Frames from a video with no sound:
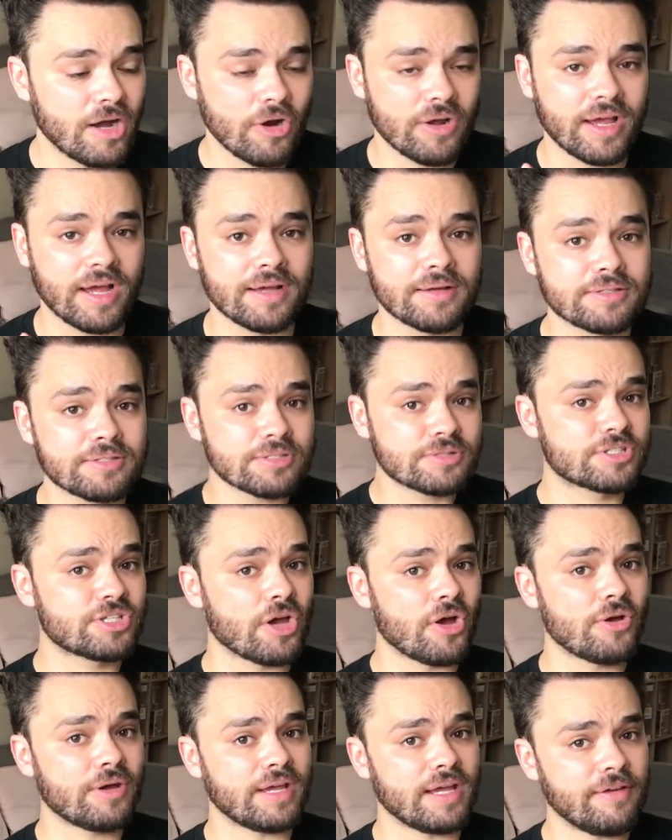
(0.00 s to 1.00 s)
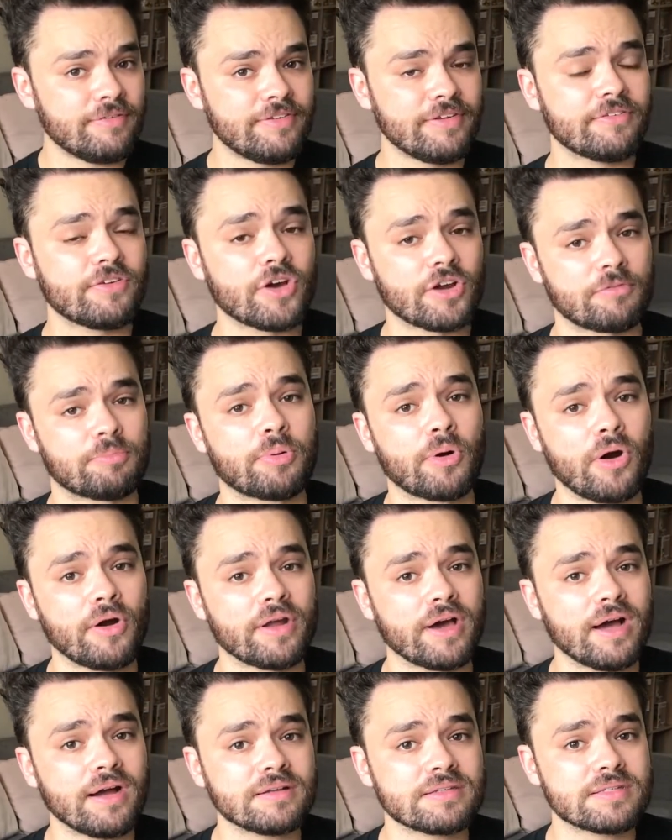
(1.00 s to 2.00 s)
Okay, so if you've got a
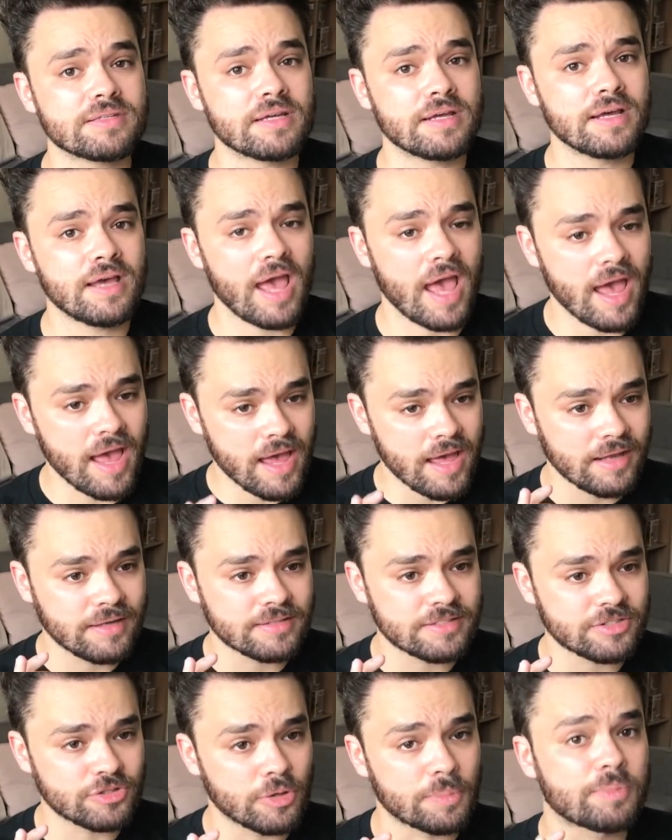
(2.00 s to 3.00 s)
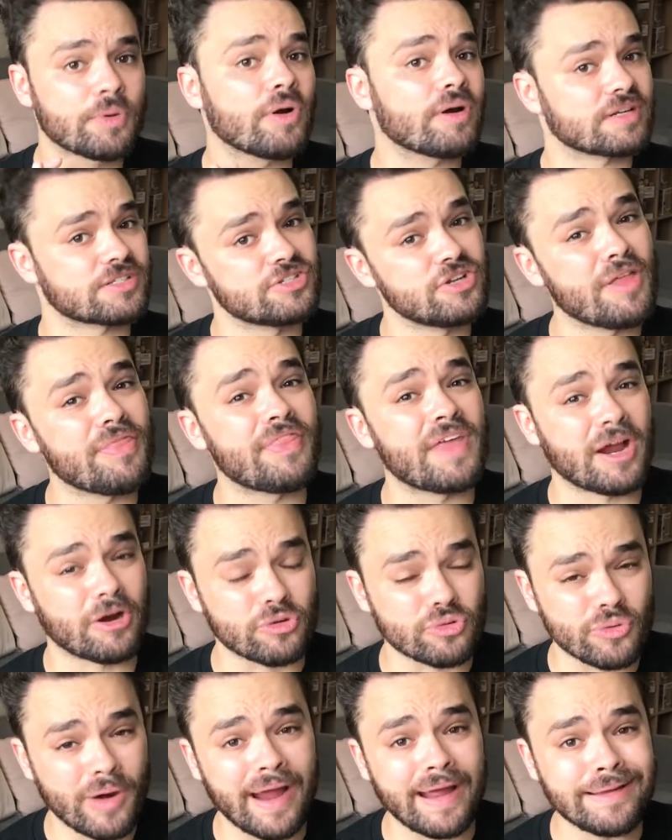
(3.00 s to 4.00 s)
product and your product's not that
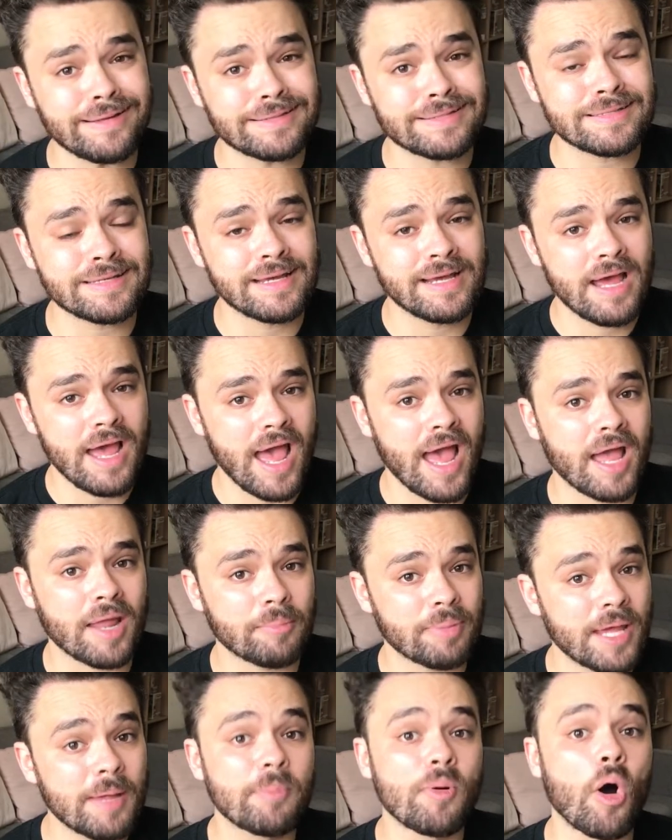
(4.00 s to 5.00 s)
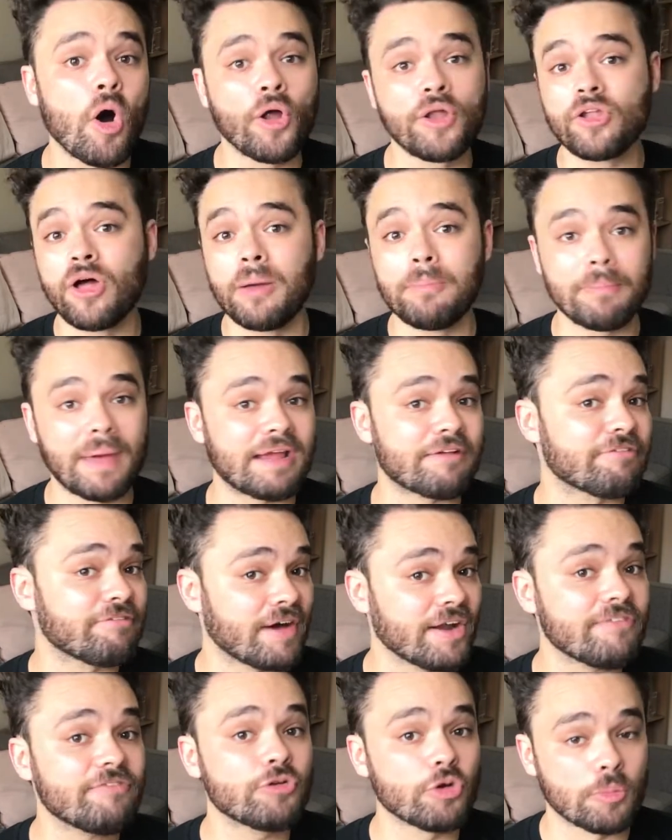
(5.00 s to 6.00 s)
great and people online make
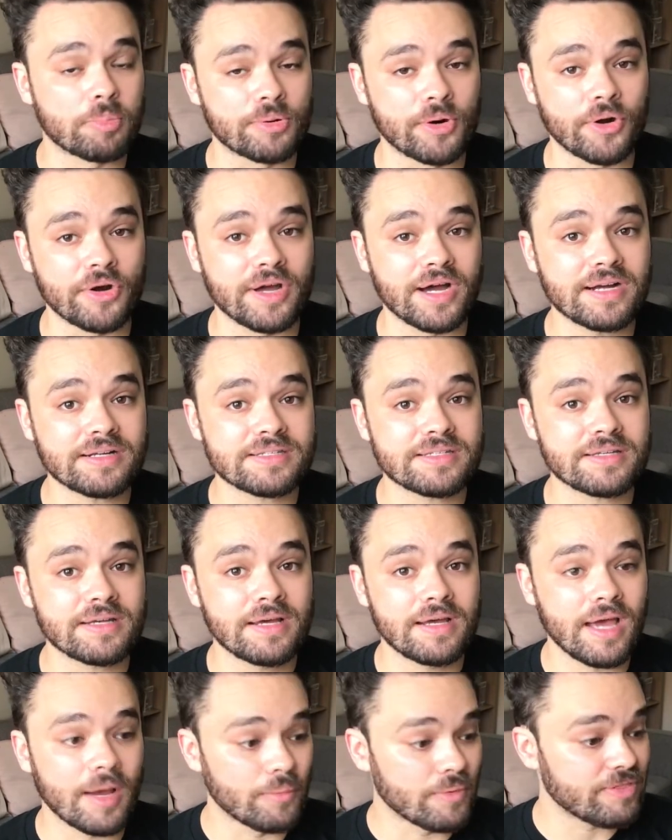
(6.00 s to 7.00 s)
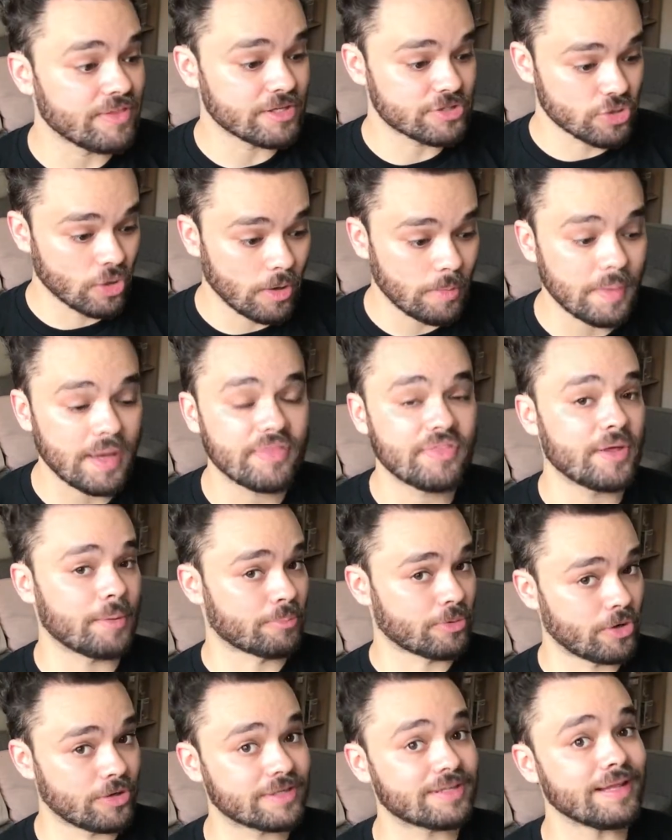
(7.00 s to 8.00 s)
fun of your product, and when they talk about their
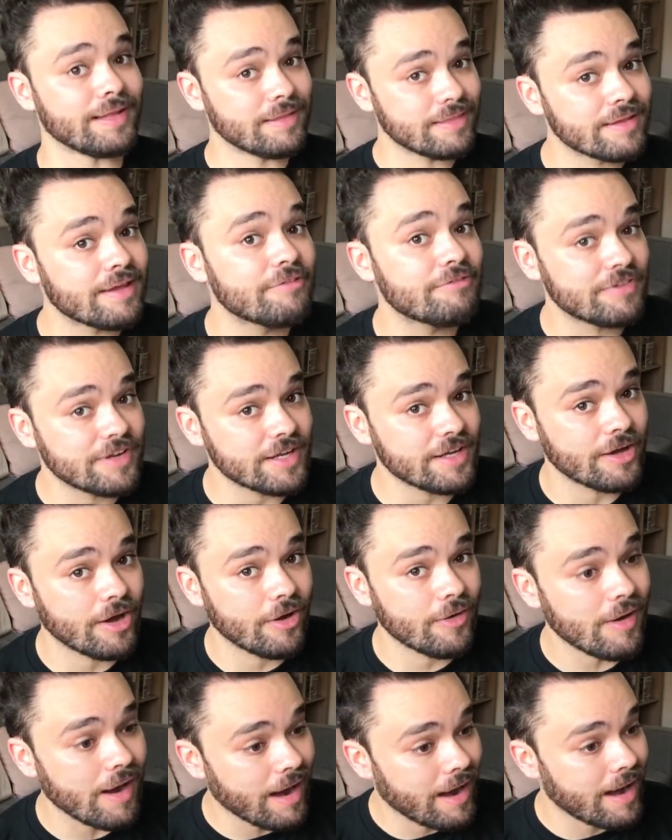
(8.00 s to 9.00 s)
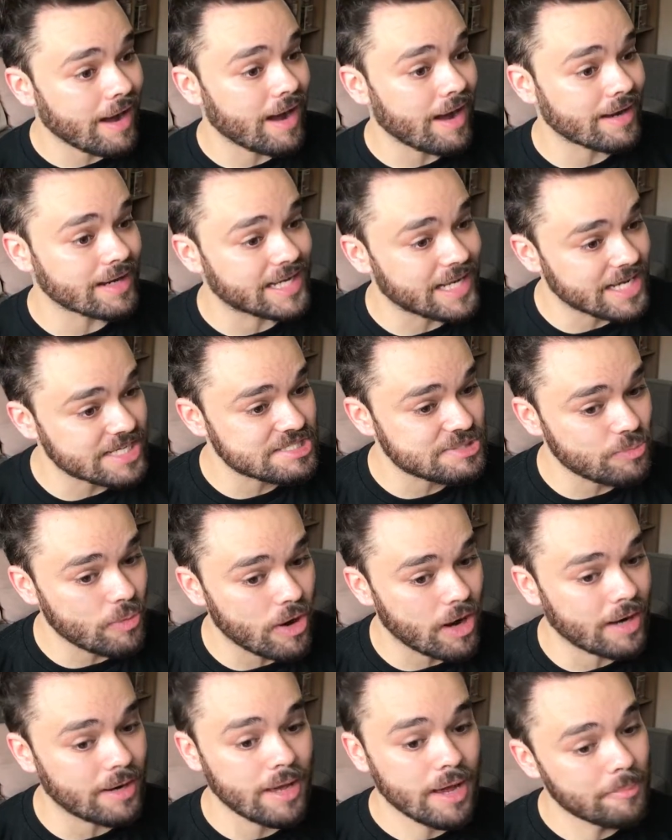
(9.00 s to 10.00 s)
product in their video, uh, guess
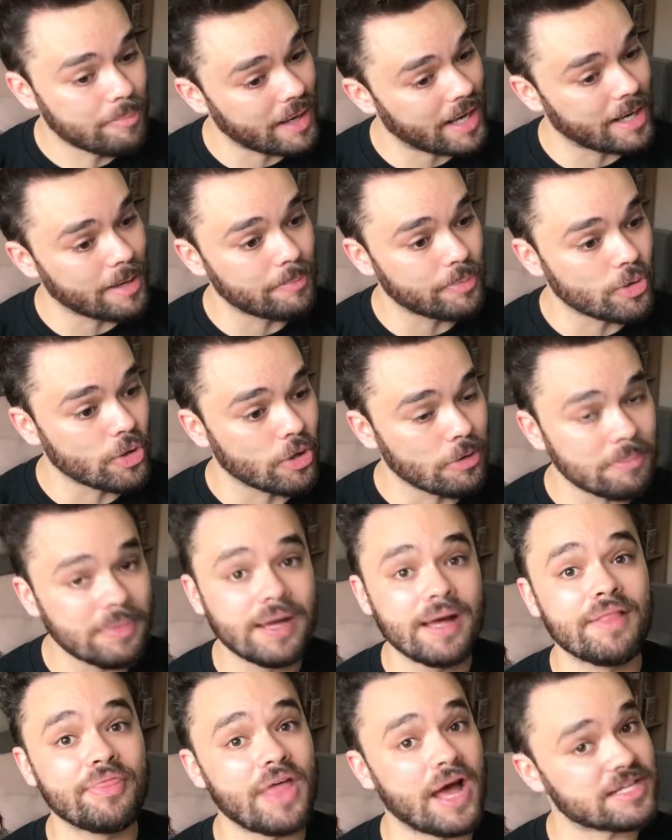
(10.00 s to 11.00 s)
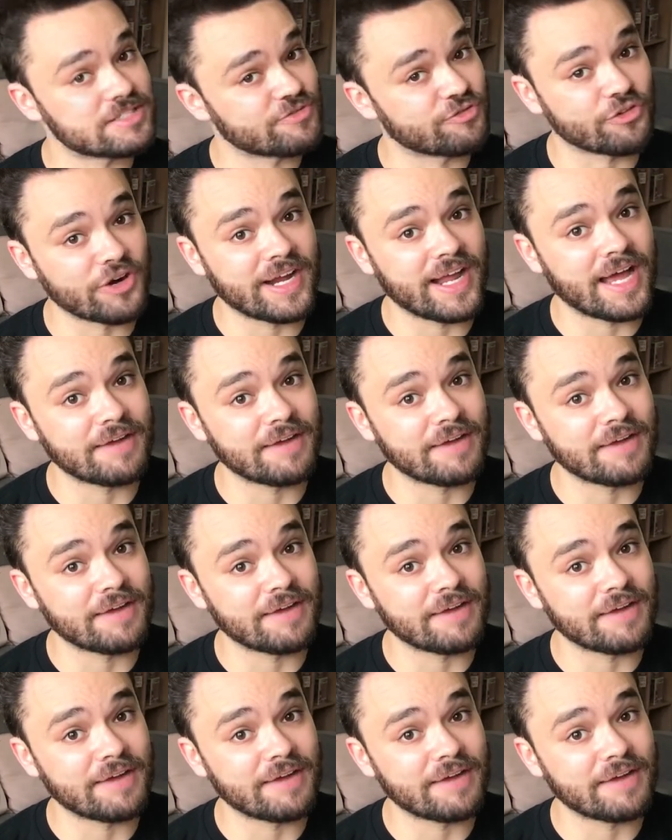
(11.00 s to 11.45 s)
what? Bada boom, that's free